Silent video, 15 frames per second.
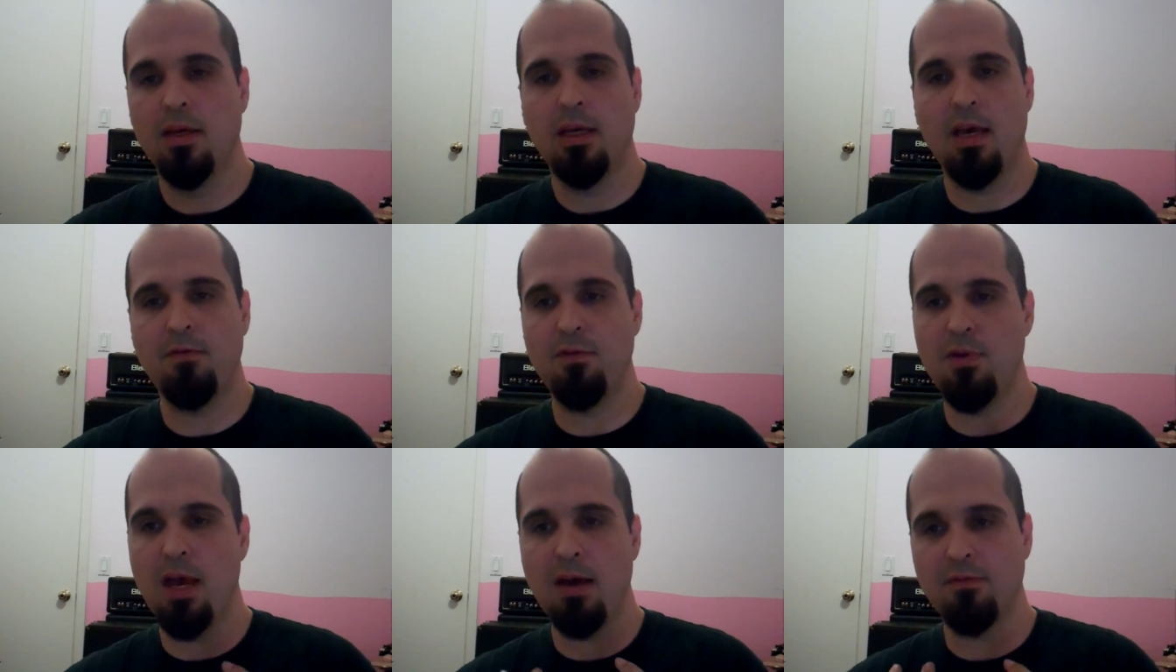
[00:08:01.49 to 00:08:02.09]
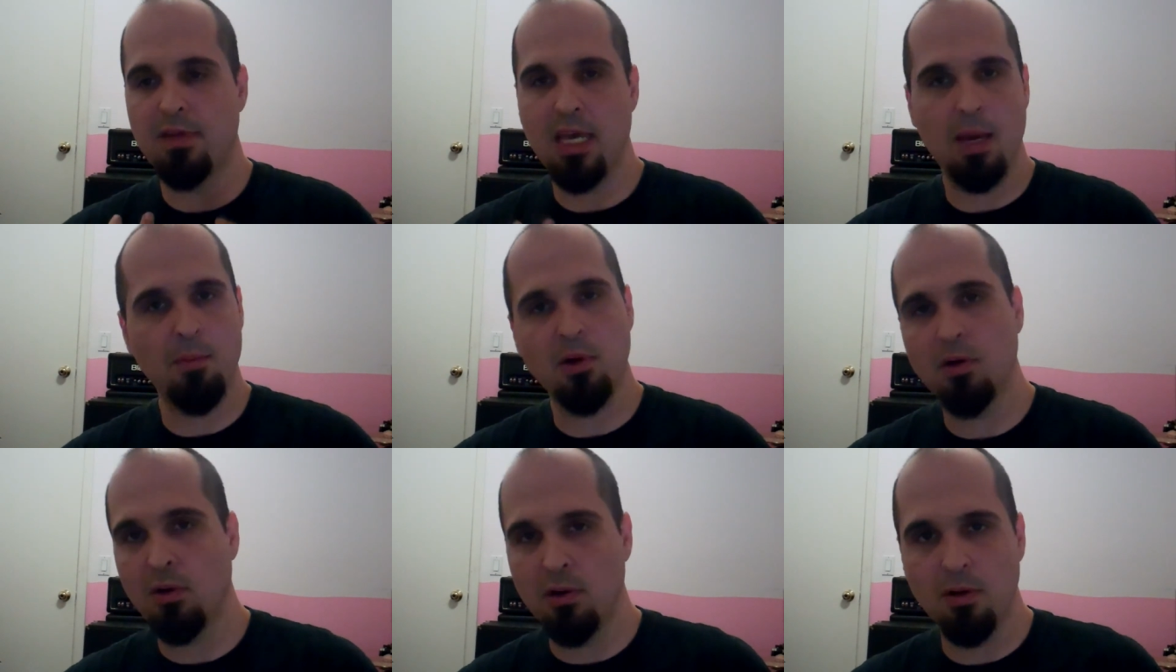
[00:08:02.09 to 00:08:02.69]
If you have
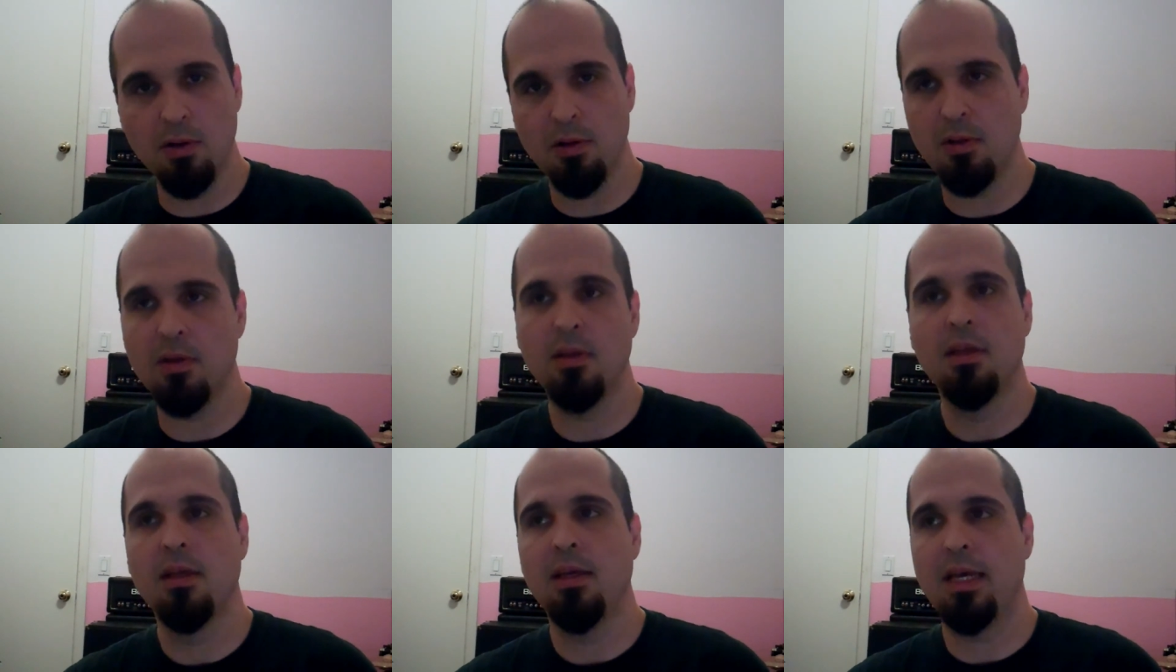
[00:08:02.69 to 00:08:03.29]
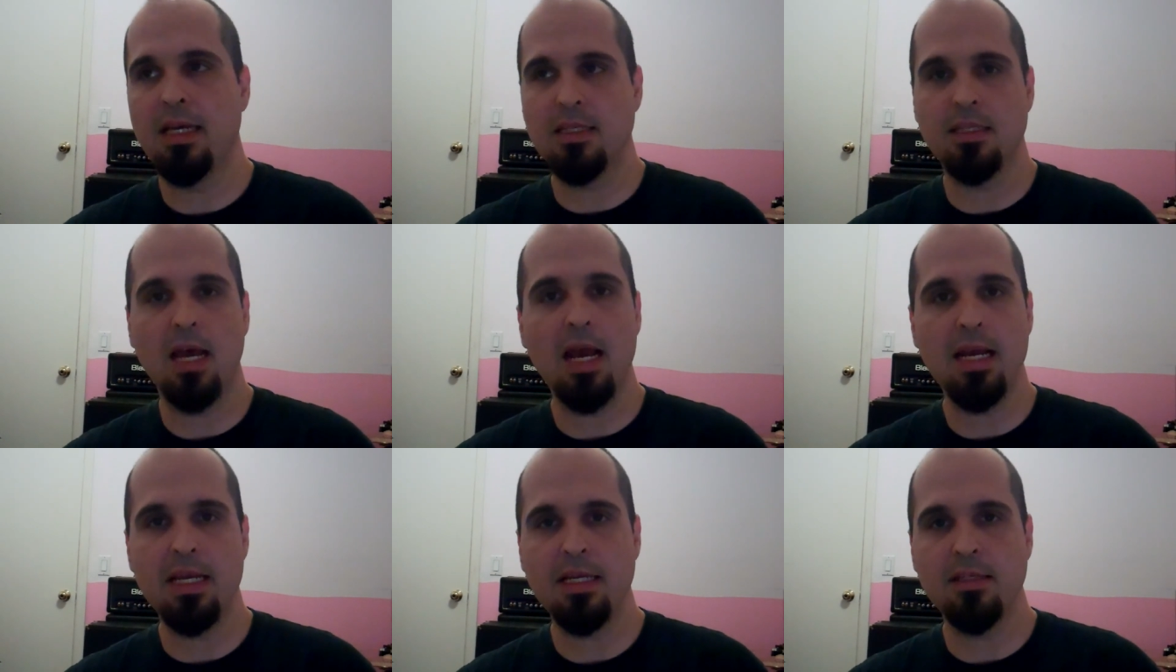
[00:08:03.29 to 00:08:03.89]
chemical
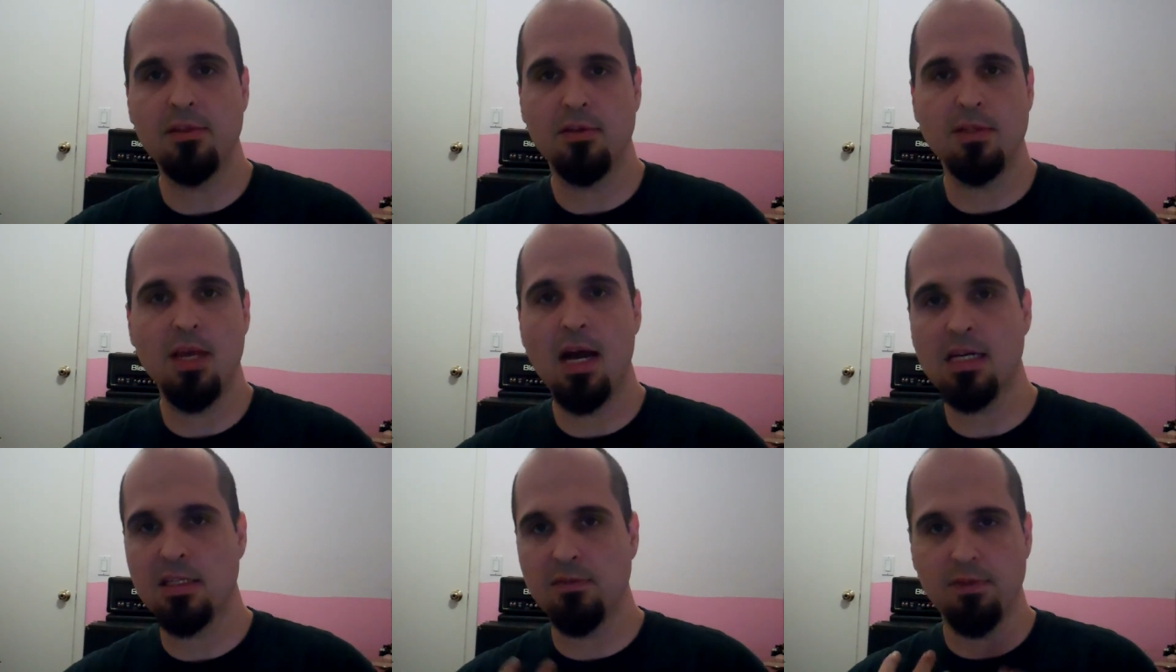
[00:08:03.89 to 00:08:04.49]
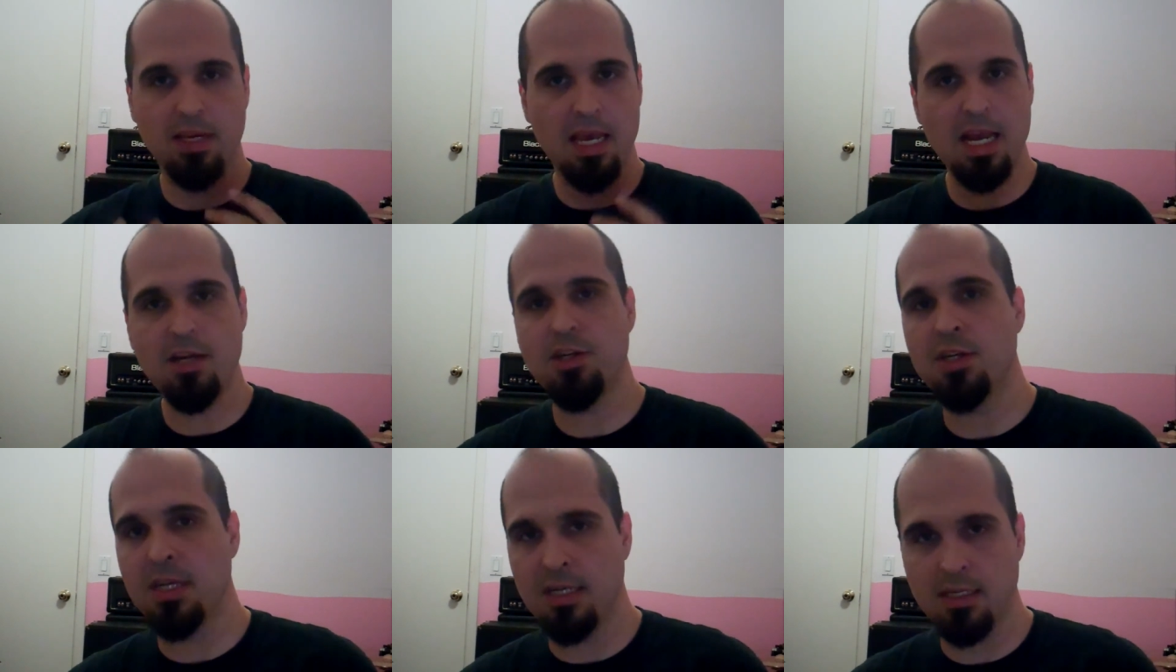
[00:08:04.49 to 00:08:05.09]
anxieties or
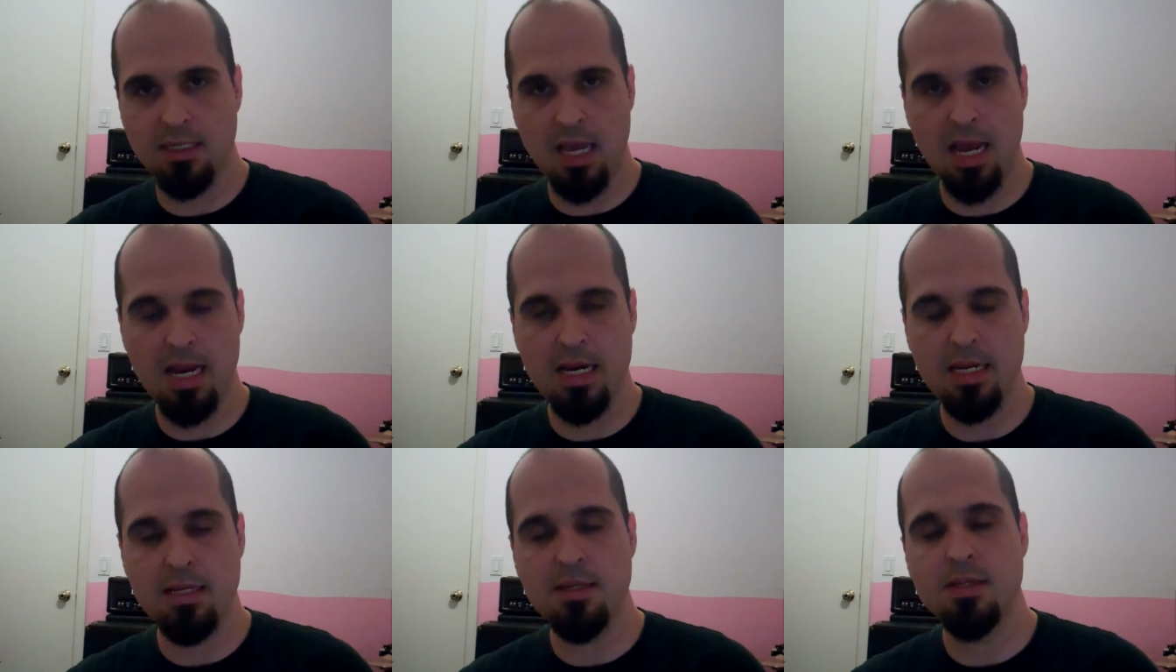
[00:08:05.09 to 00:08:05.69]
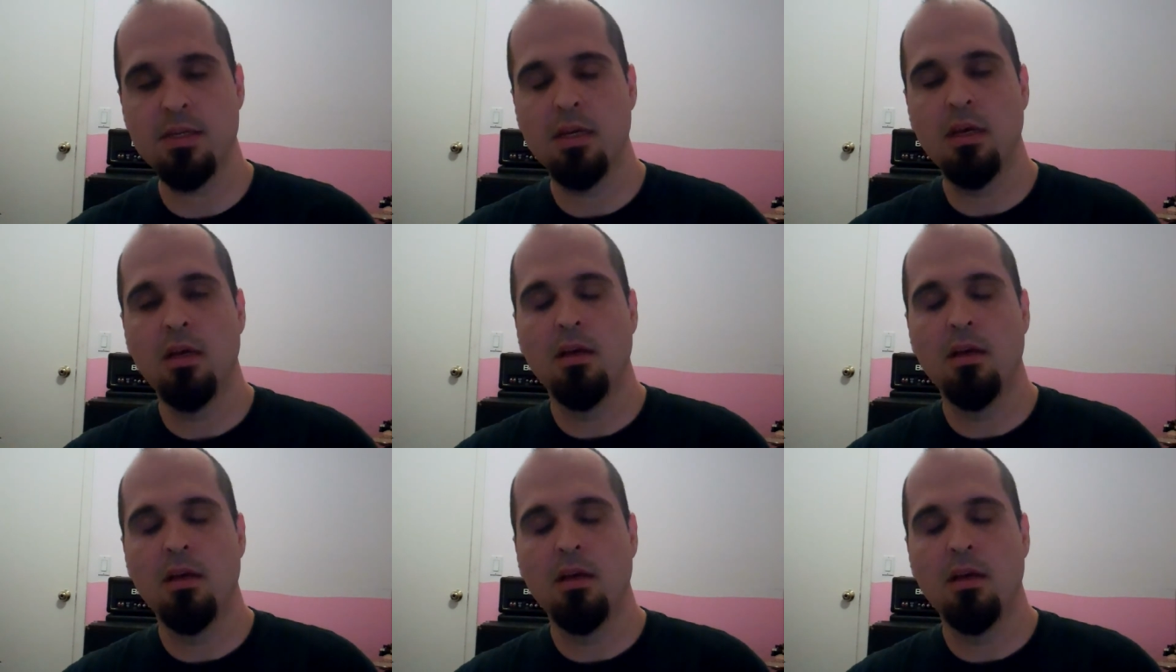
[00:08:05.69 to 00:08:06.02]
toxification anxieties,